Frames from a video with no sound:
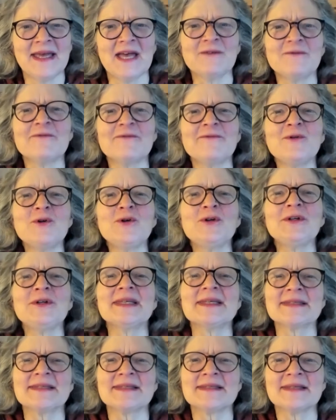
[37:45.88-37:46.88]
and
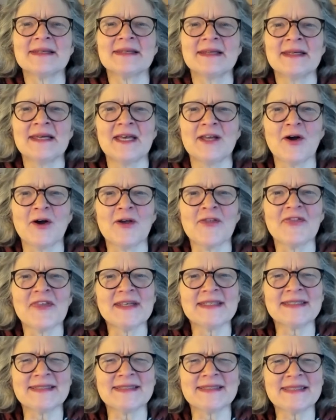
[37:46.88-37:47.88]
fullness and
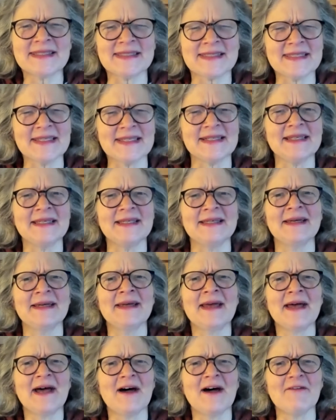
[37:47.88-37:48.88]
authenticity
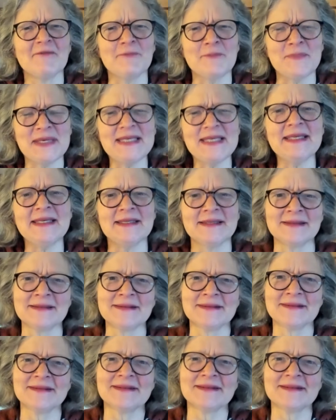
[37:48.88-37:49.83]
of being.